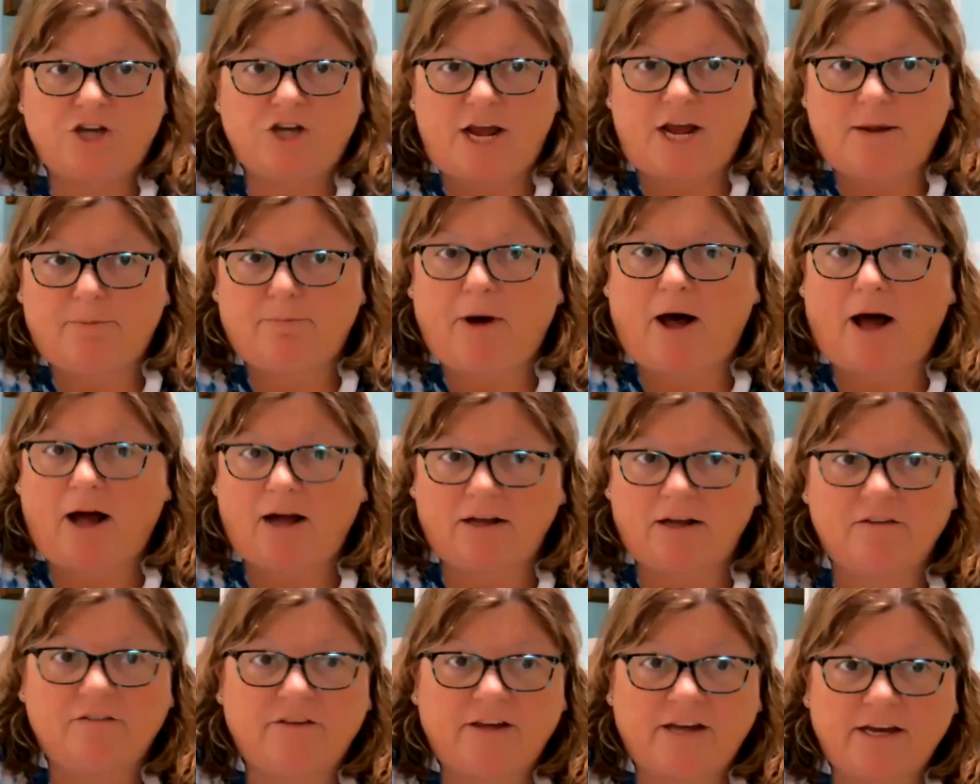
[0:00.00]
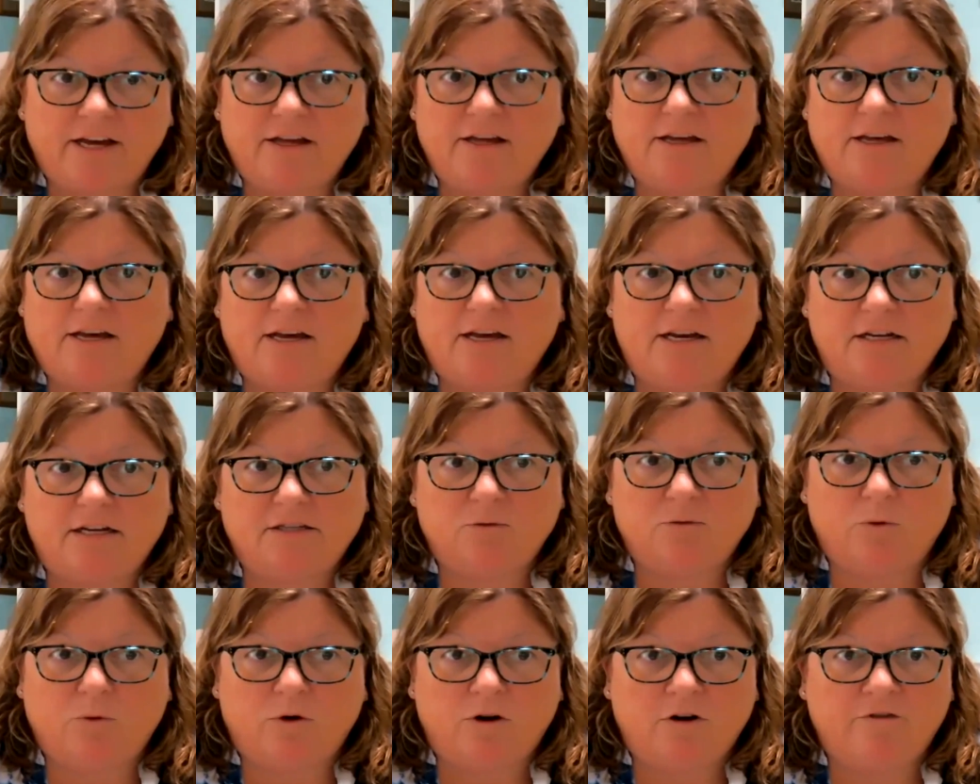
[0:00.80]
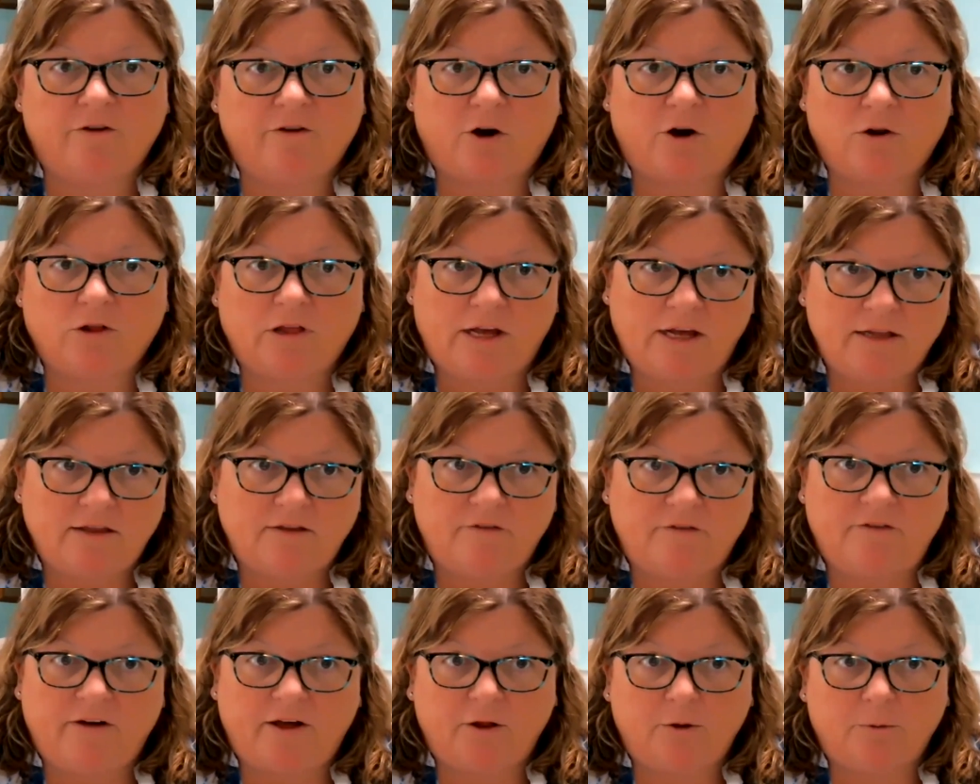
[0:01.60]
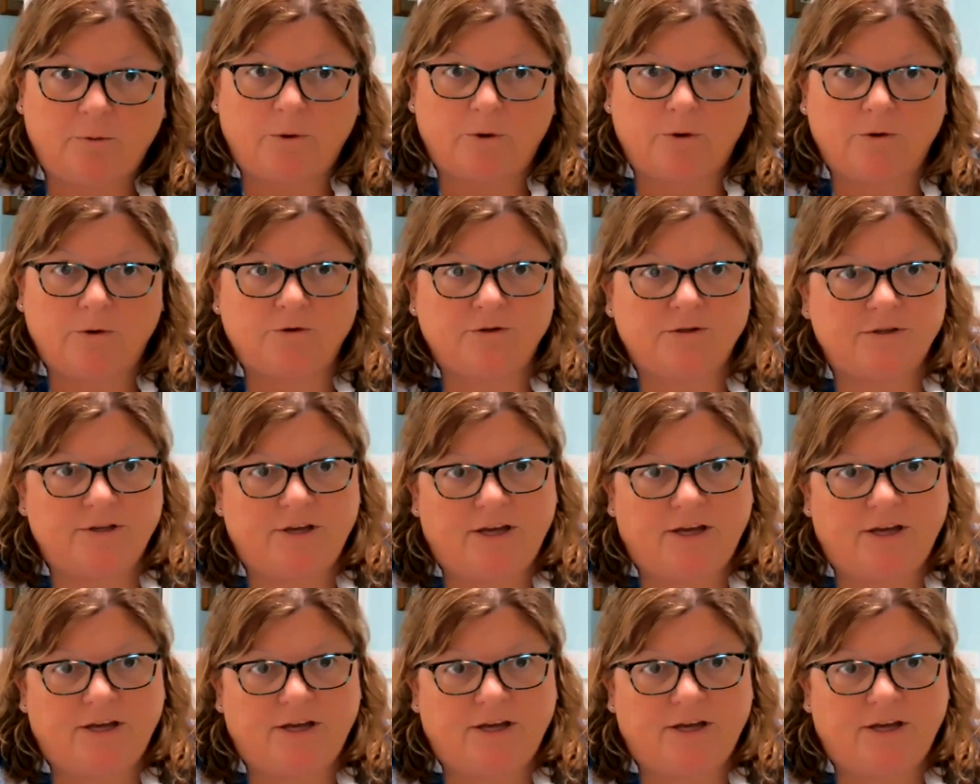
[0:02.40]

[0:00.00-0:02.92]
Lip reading: Jake Pokovic, he is one of our lead developers.